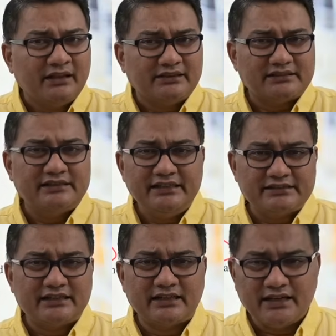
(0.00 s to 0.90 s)
The
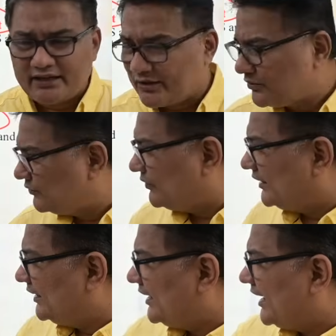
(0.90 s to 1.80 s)
seats are around
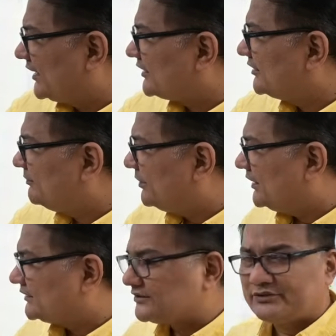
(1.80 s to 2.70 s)
1 lakh
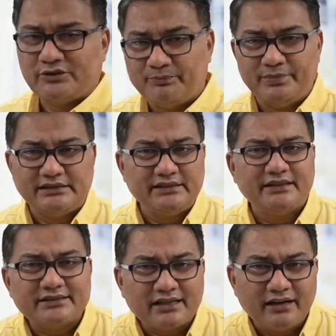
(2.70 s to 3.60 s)
plus. So basic
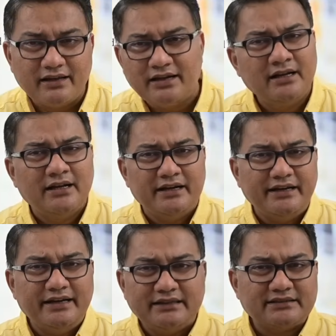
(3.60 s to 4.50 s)
is clear.
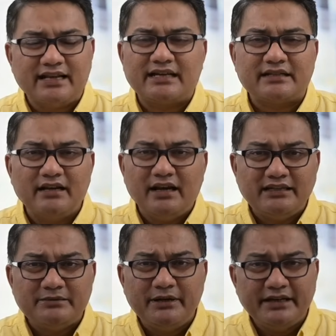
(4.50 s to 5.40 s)
NEET is National
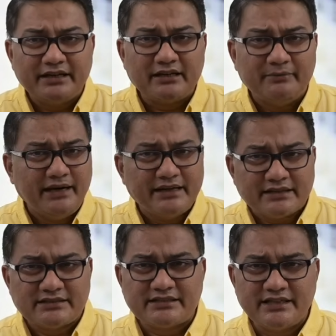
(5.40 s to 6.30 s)
Eligibility cum
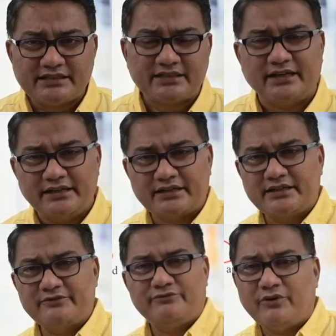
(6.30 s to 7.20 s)
Entrance Test
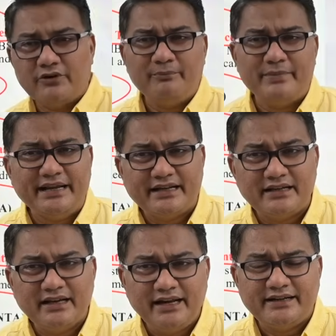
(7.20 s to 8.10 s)
conducted for
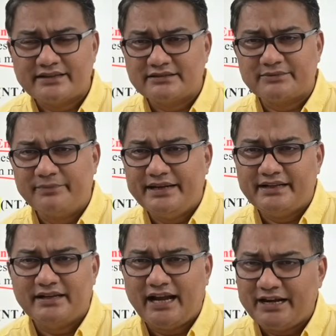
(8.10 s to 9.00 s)
medical entrance,
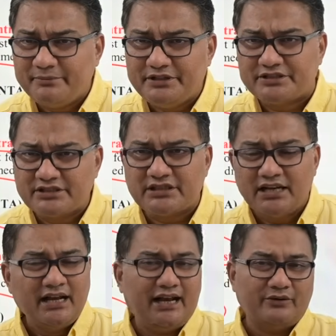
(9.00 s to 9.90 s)
medical admissions,
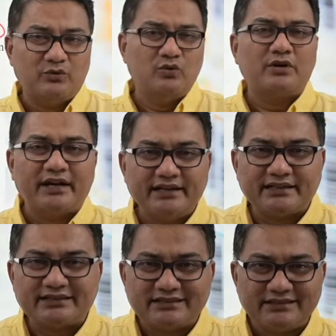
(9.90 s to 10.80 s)
and who
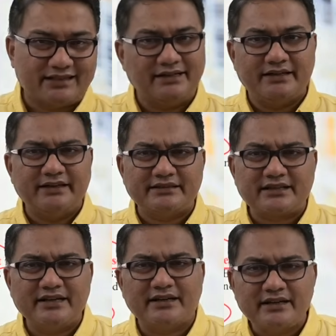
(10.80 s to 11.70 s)
conducts? It is
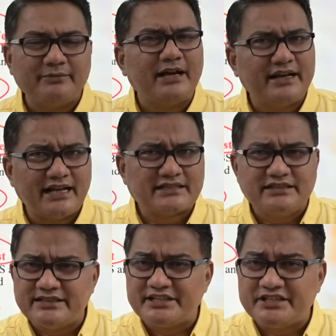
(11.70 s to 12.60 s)
conducted by
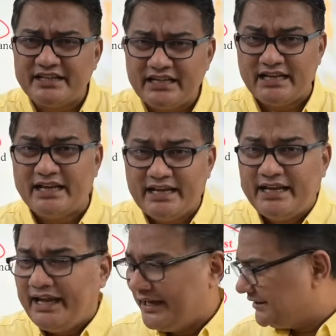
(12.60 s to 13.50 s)
National Testing
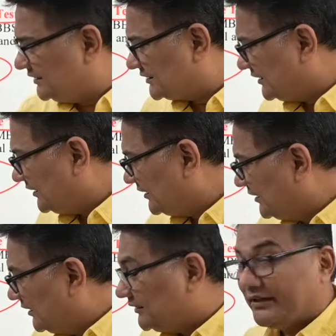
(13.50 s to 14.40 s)
Agency.
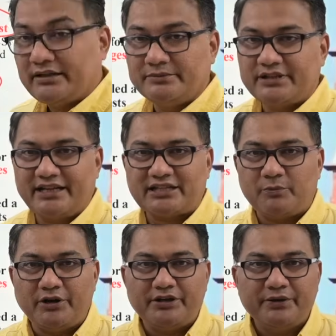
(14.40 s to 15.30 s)
Then comes the next
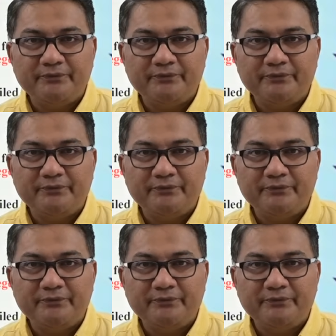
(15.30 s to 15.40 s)
point.